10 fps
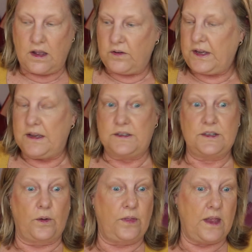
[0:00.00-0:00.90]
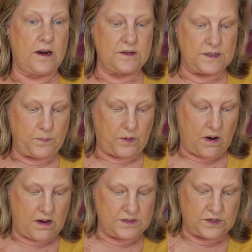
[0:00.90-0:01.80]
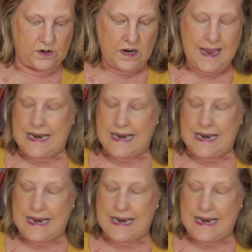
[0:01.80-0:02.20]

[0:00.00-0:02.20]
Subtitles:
Okay, so there's the bronzer.